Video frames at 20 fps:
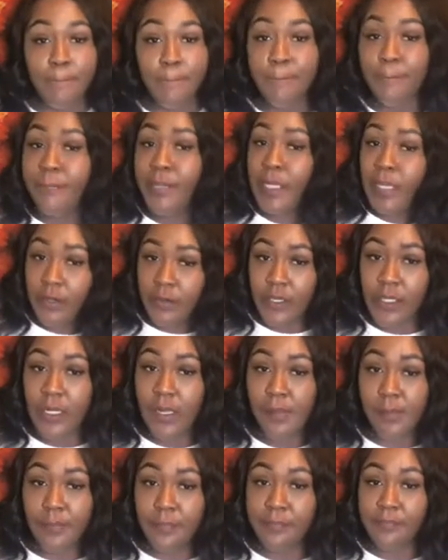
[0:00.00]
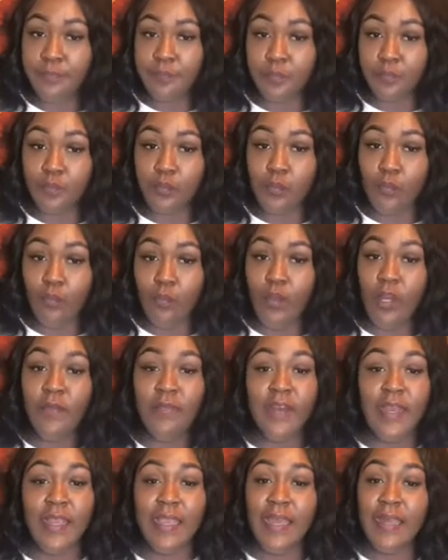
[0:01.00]
Period. If
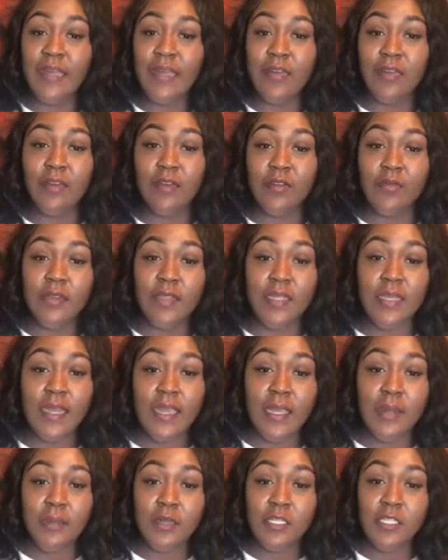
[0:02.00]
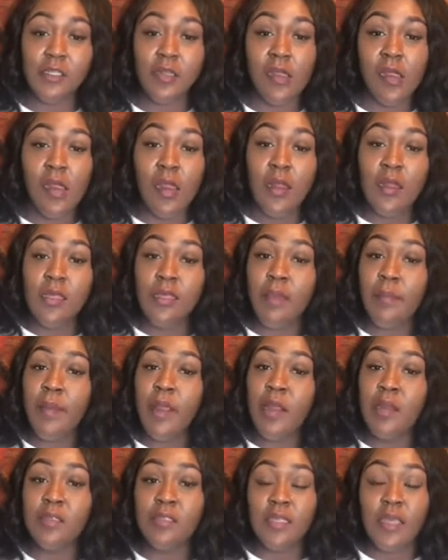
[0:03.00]
it ain't got nothing to do with the name that your
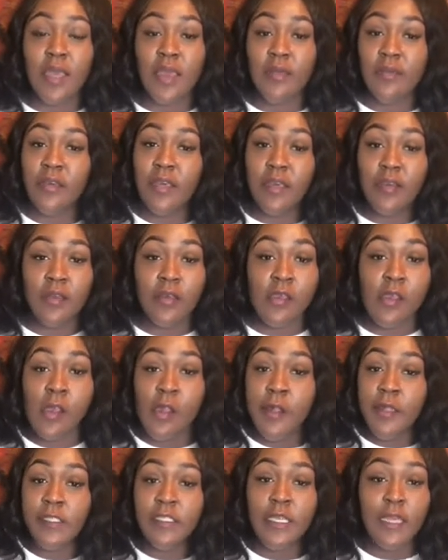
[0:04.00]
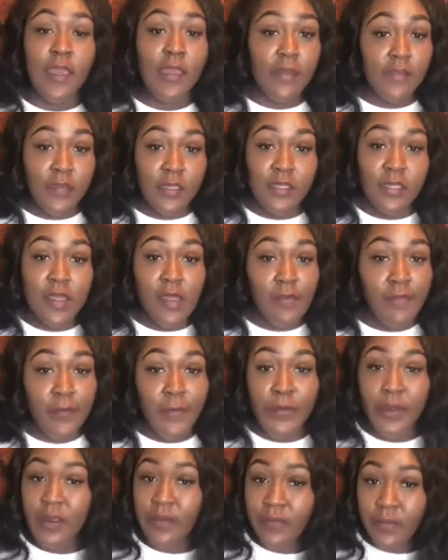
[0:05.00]
parents gave you, you gave yourself, or whatever